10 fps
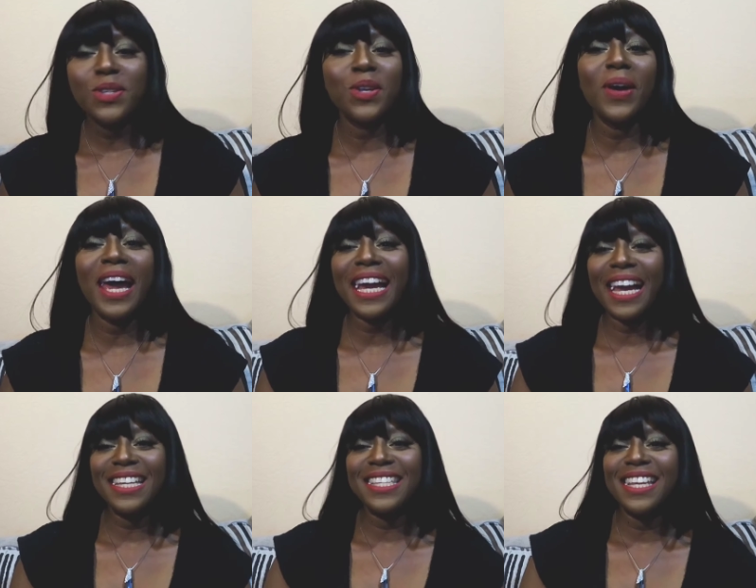So hi
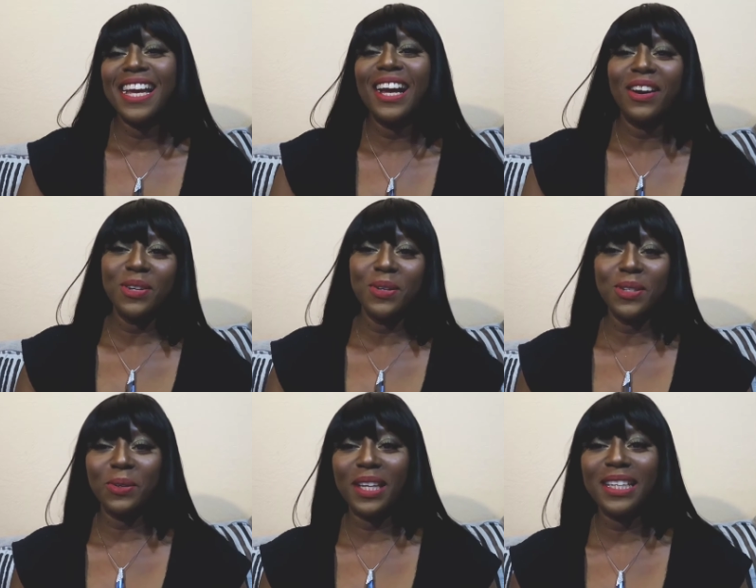guys, how are you
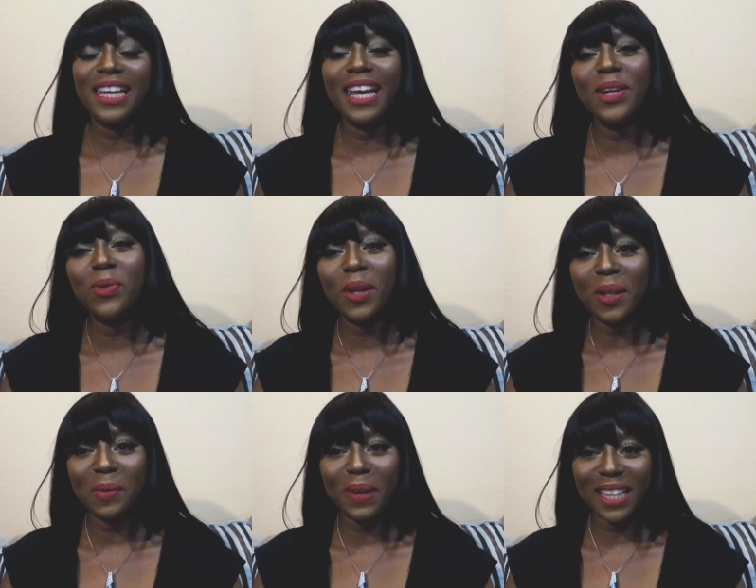all doing? And
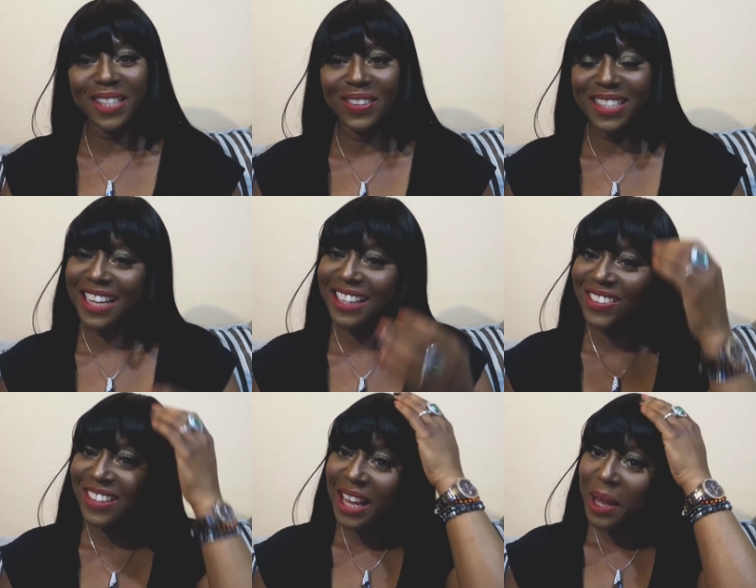welcome back to my
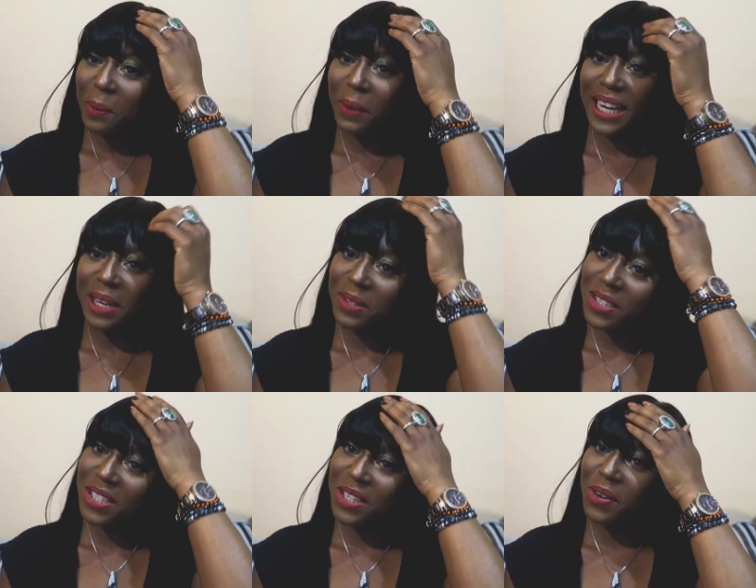channel. My name
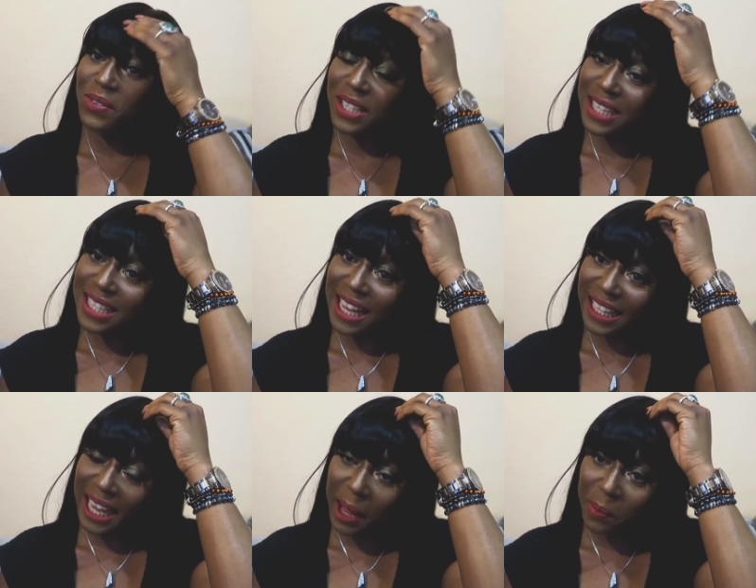is Chude of
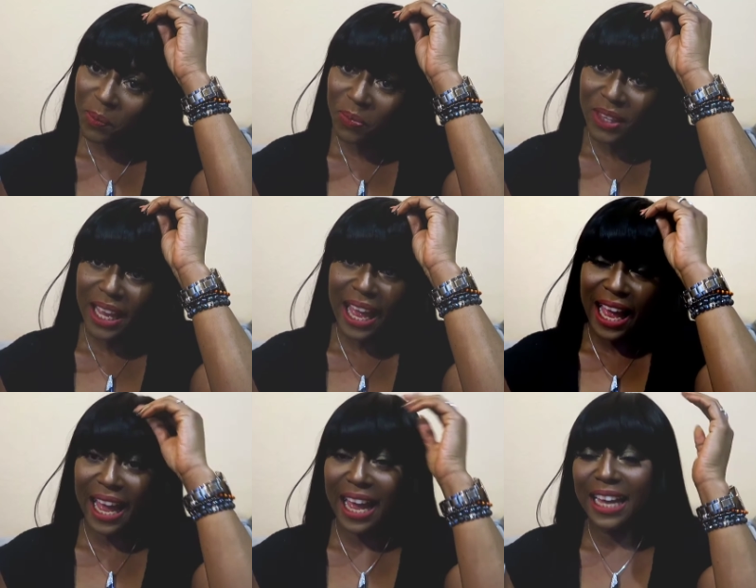juliettsstyleglam
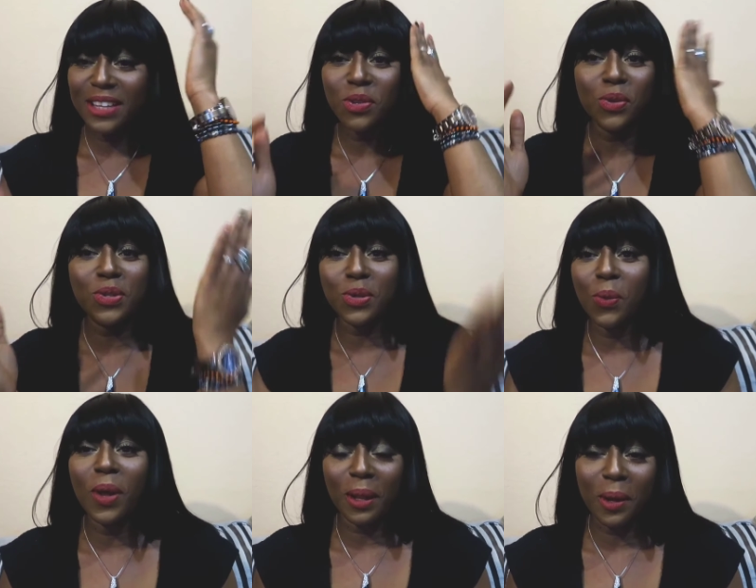and you're
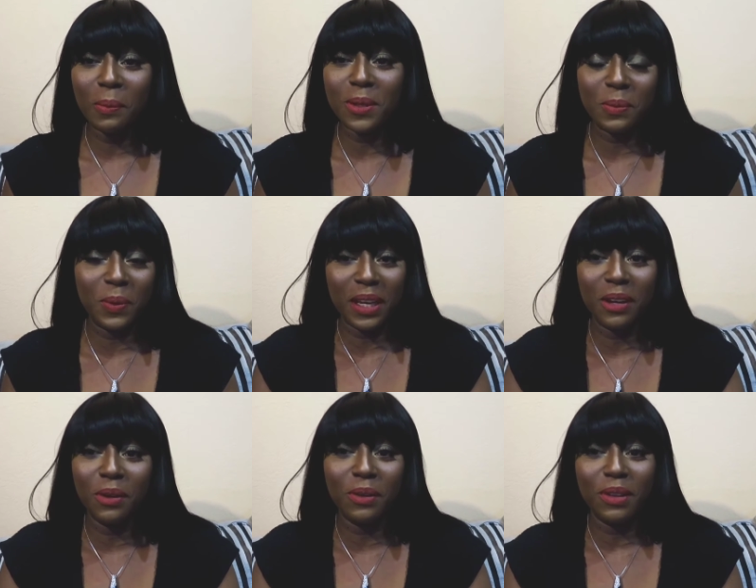so welcome to be
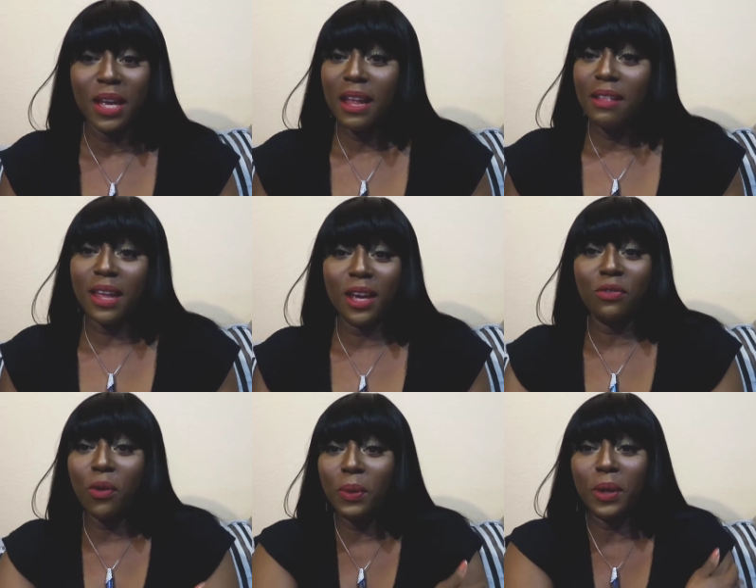here. Thank
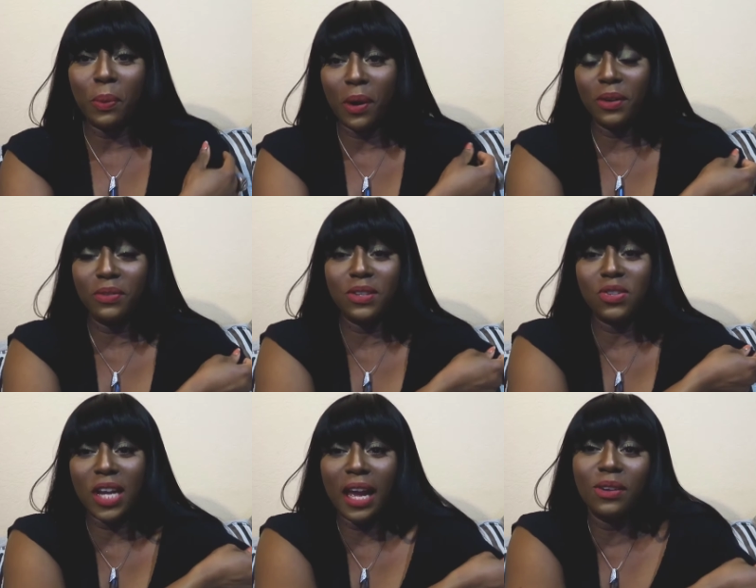you for being a part of
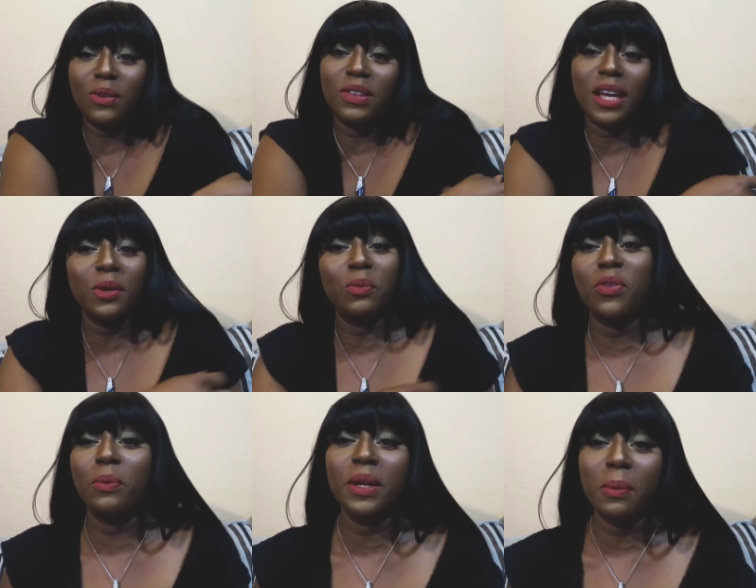this channel. Thank you
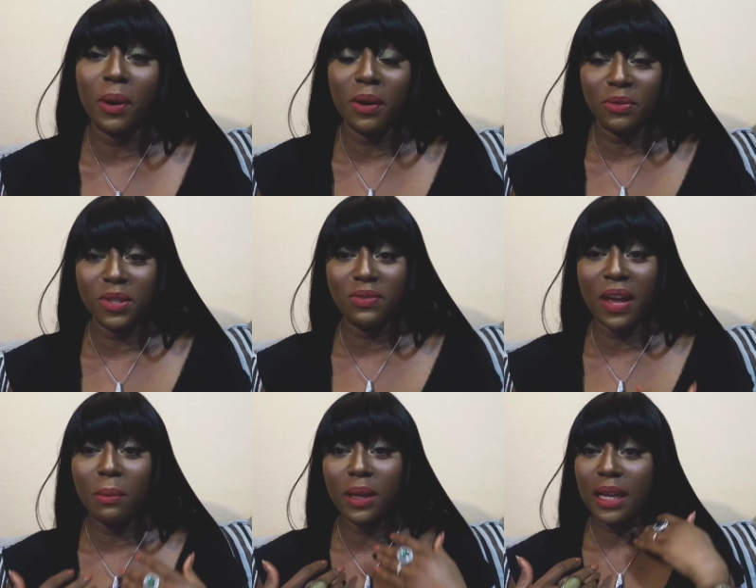for being a part of this
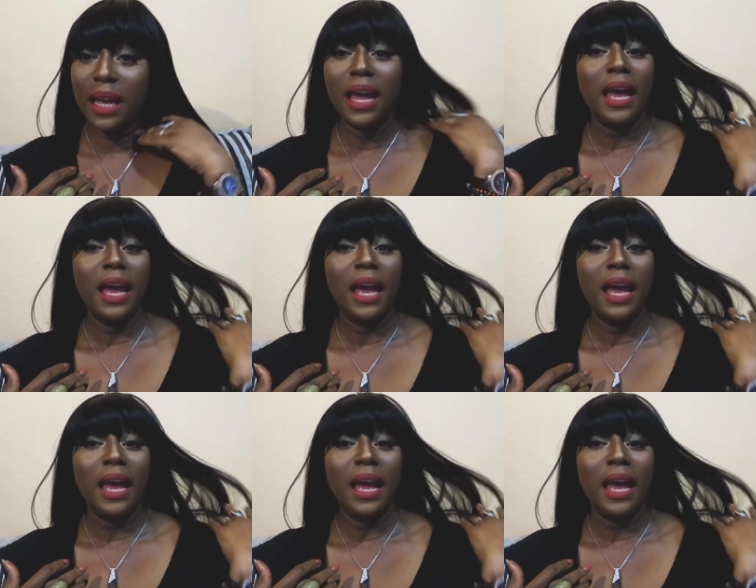family.